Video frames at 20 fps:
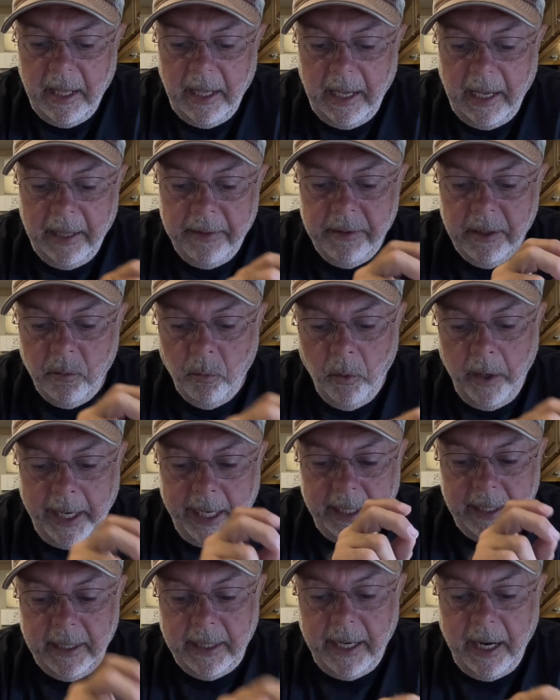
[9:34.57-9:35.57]
And then
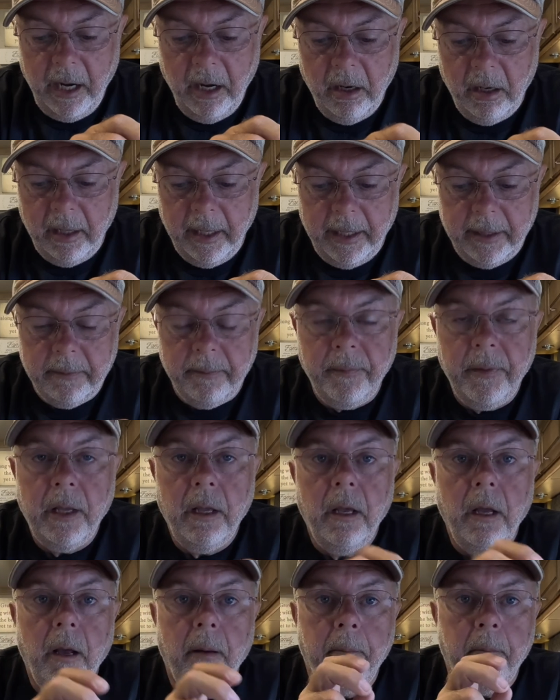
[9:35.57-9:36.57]
Wayne and Carolyn
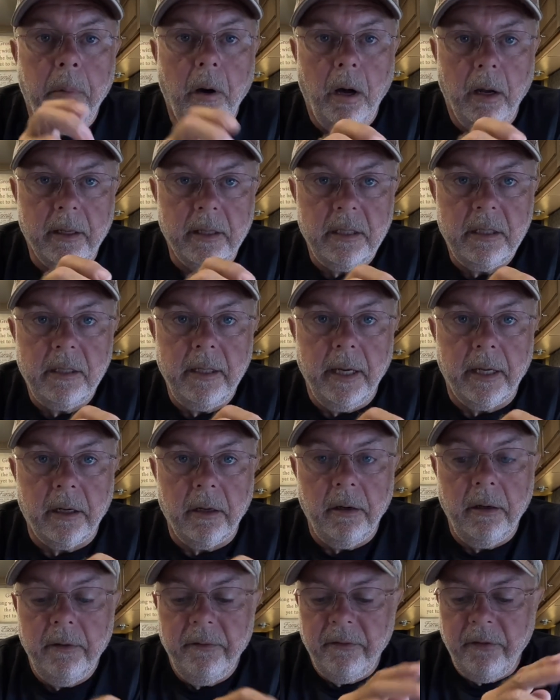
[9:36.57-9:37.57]
bought a
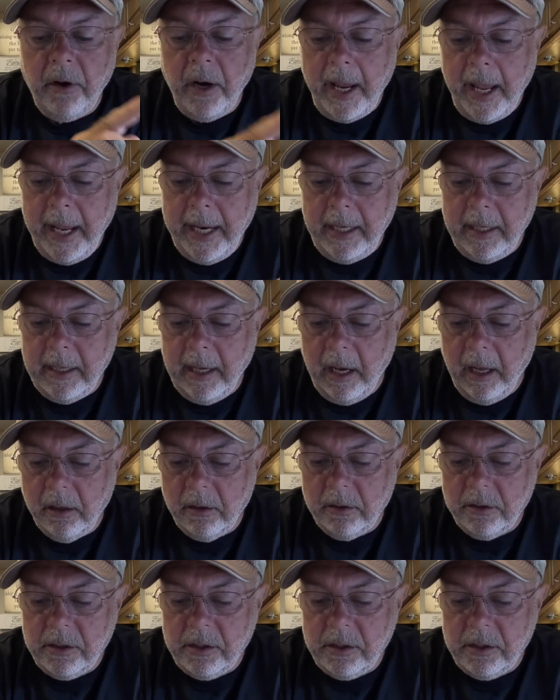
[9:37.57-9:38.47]
sticker for $8.